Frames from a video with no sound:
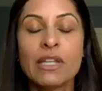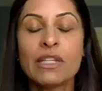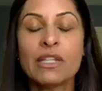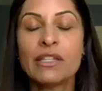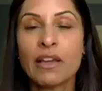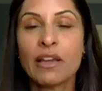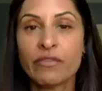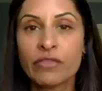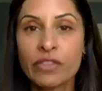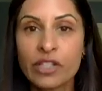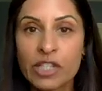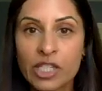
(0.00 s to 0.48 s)

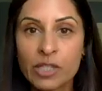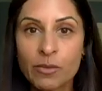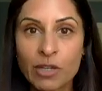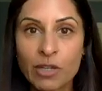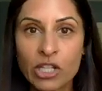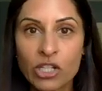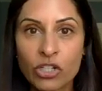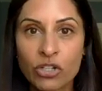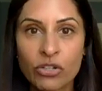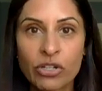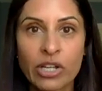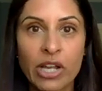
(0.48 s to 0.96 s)
definitely
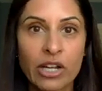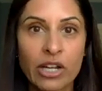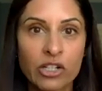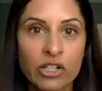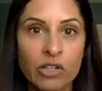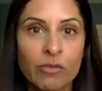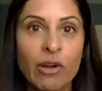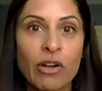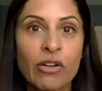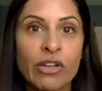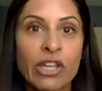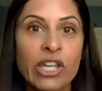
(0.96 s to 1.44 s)
speak to your
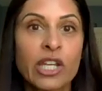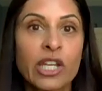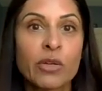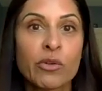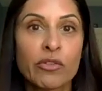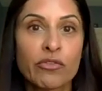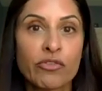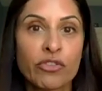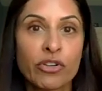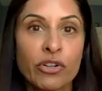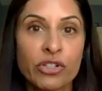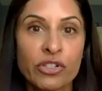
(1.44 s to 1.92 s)
doctor about getting a
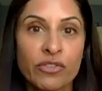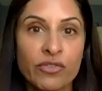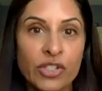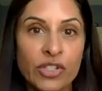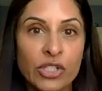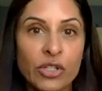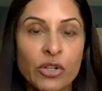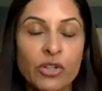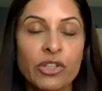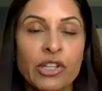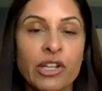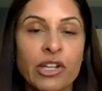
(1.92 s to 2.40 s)
referral to
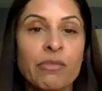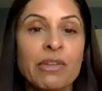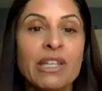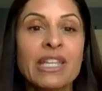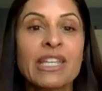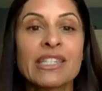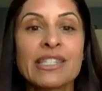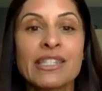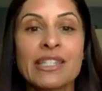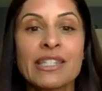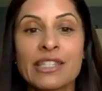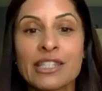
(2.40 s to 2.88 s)
physical therapy,
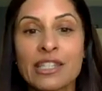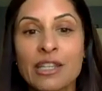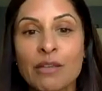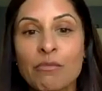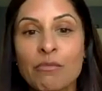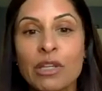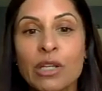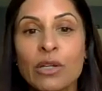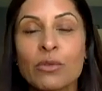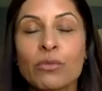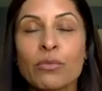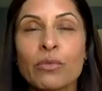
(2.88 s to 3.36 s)
because this can
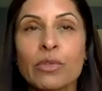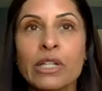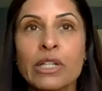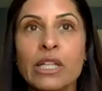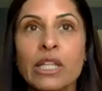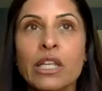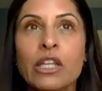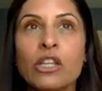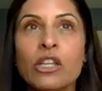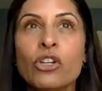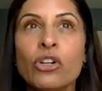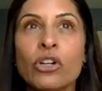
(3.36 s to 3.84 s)
be a
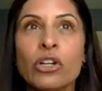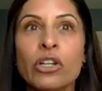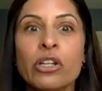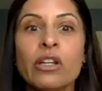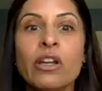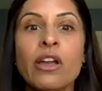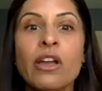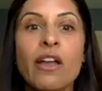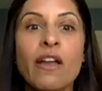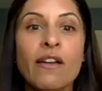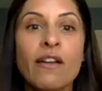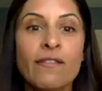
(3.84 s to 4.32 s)
really
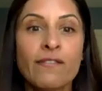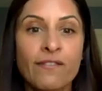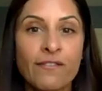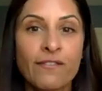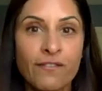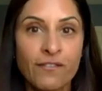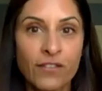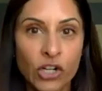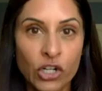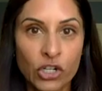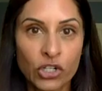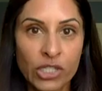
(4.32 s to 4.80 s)
good
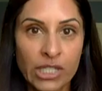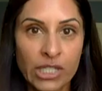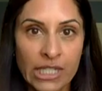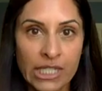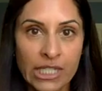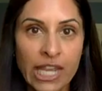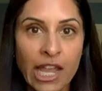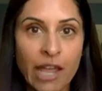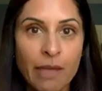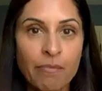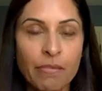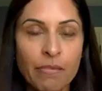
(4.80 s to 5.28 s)
first
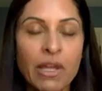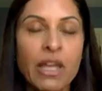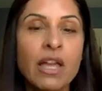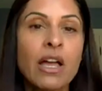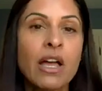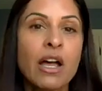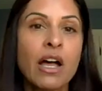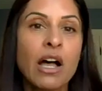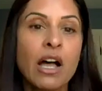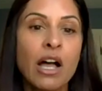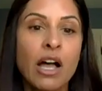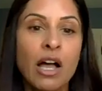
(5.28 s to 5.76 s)
step
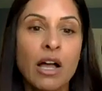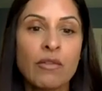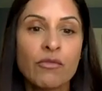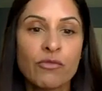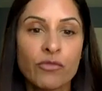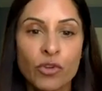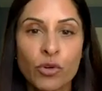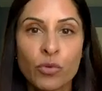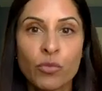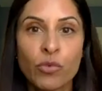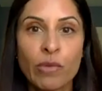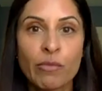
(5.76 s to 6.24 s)

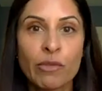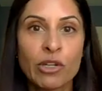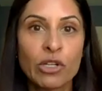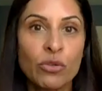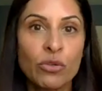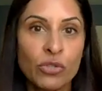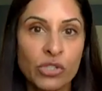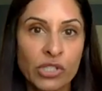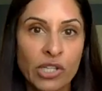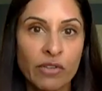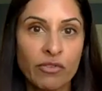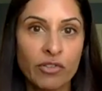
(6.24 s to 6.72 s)
for women
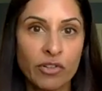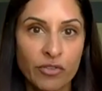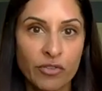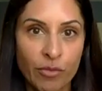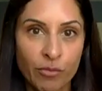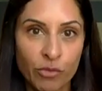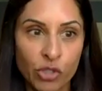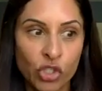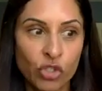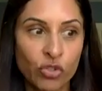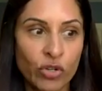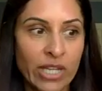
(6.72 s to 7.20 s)
who suffer
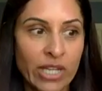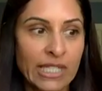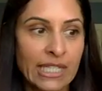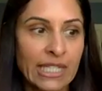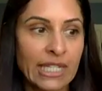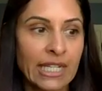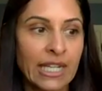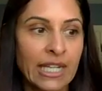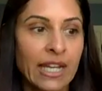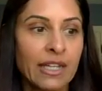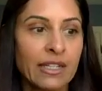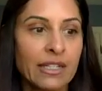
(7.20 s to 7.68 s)
from stress
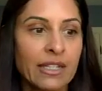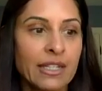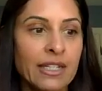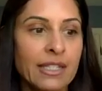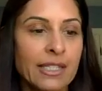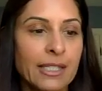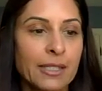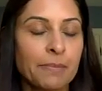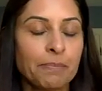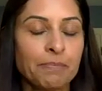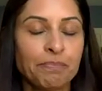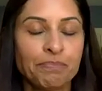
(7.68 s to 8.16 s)

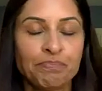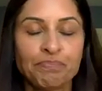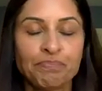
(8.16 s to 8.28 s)
incontinence.